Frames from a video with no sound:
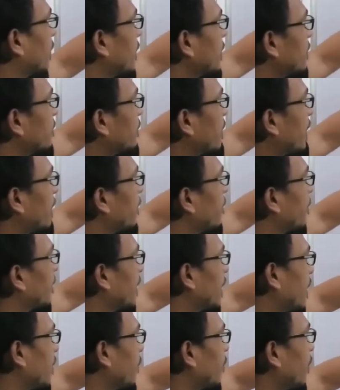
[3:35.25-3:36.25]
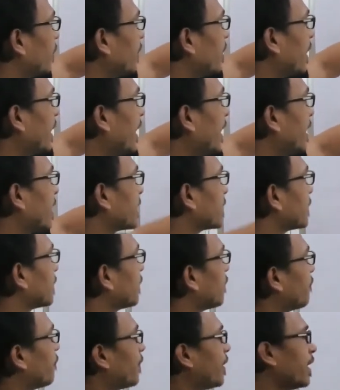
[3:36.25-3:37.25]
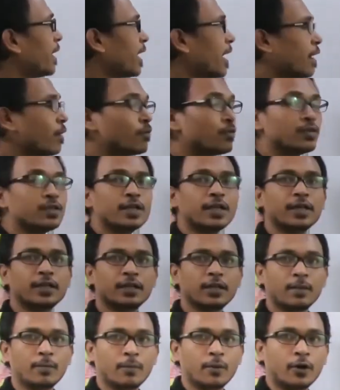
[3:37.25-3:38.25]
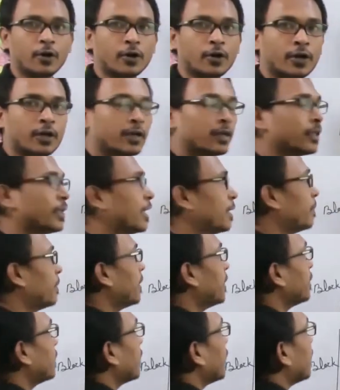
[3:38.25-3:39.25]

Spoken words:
this variable x defined outside the block, that means